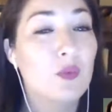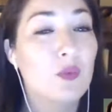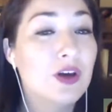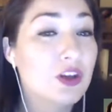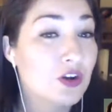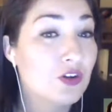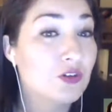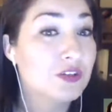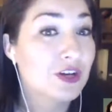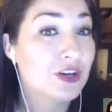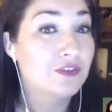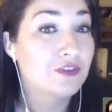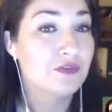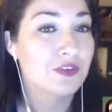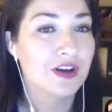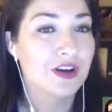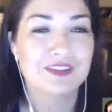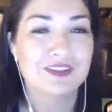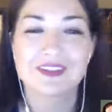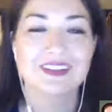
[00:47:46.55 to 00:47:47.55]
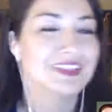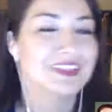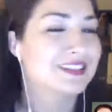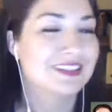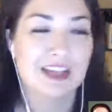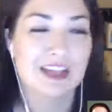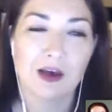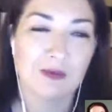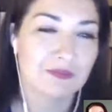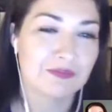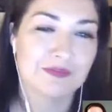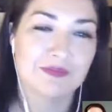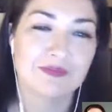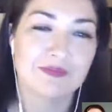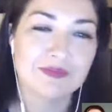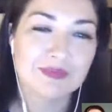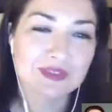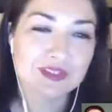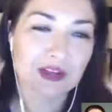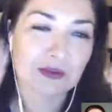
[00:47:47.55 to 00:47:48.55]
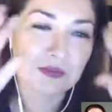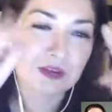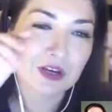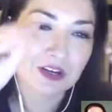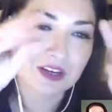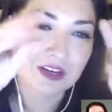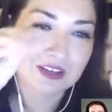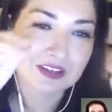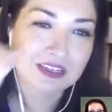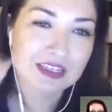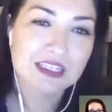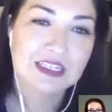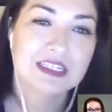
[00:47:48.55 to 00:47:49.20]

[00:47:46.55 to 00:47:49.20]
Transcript: oh, well, Darren Fells. Is like, stop talking.